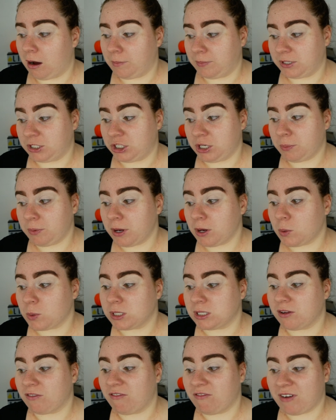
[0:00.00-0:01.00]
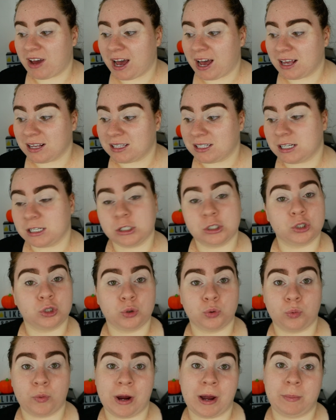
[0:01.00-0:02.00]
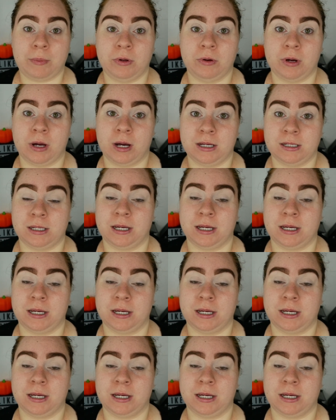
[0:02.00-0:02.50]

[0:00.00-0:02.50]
Shipping was fast as crap, you guys.